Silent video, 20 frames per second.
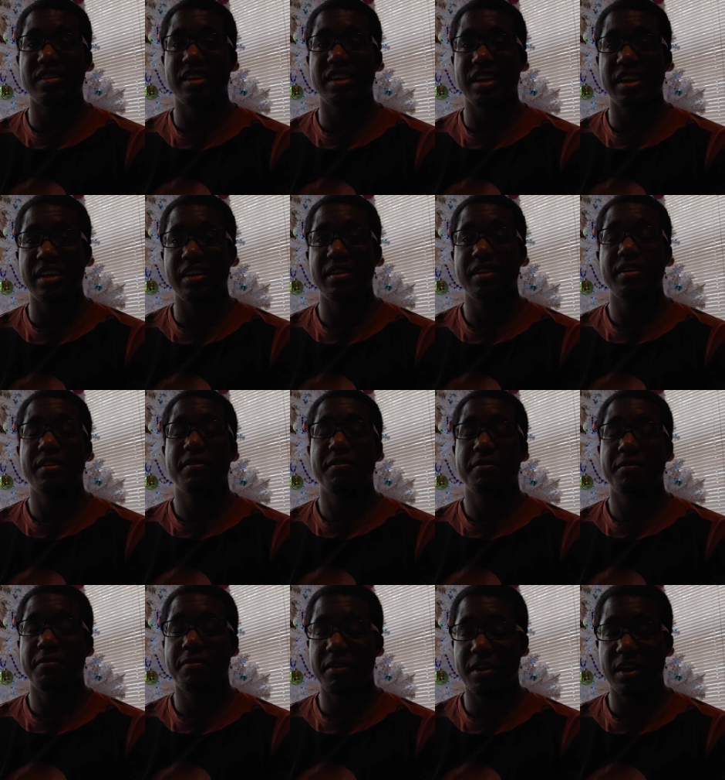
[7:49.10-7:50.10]
to get
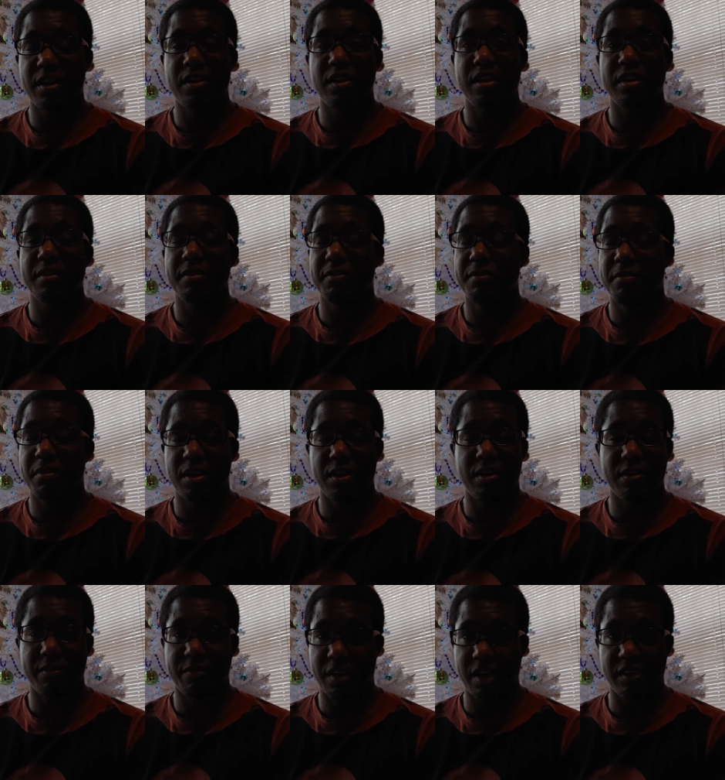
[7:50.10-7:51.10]
very,
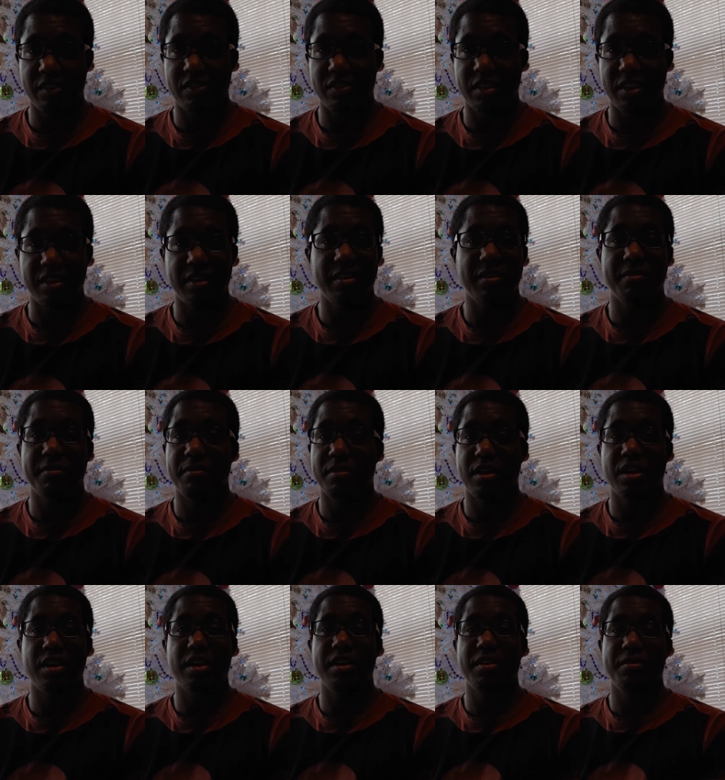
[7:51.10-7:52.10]
very feisty and
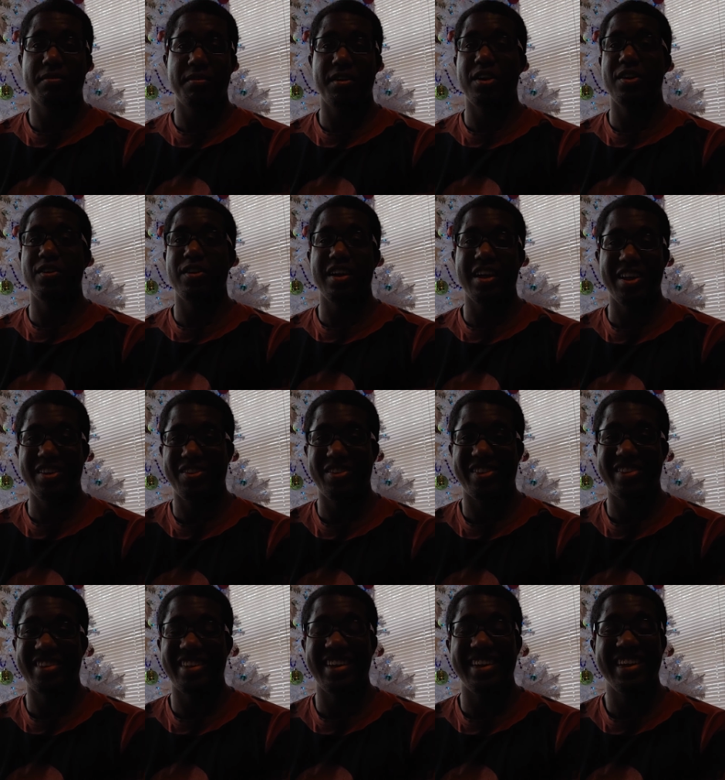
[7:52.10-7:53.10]
very, very
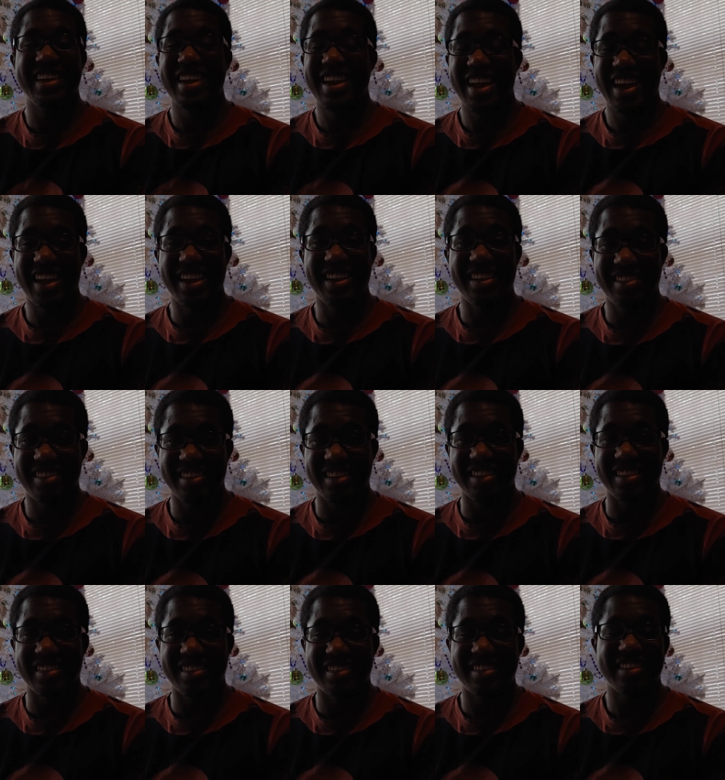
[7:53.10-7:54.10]
interesting and
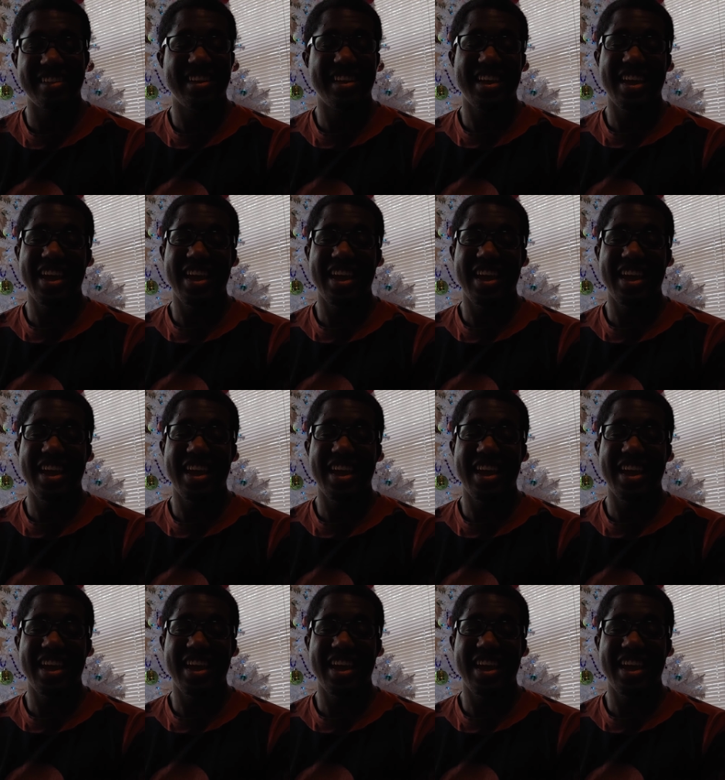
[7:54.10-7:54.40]
intense.